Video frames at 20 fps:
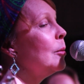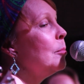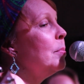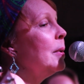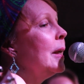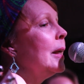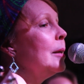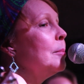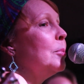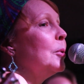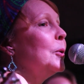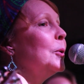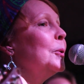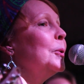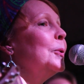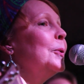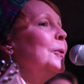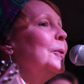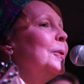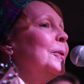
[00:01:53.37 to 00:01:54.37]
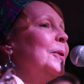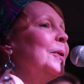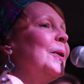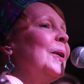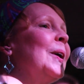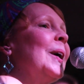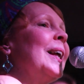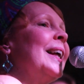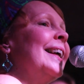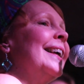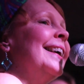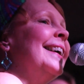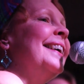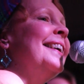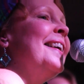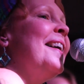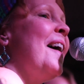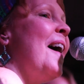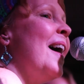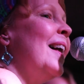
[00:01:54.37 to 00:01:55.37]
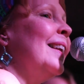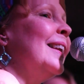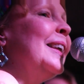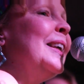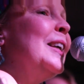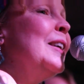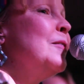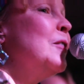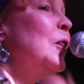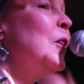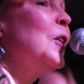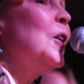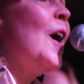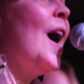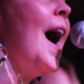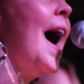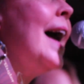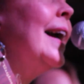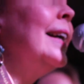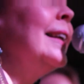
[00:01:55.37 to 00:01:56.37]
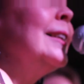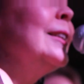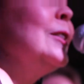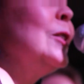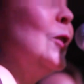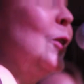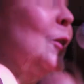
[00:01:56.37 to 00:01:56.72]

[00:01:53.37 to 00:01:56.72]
be blue. I'll leave the crying to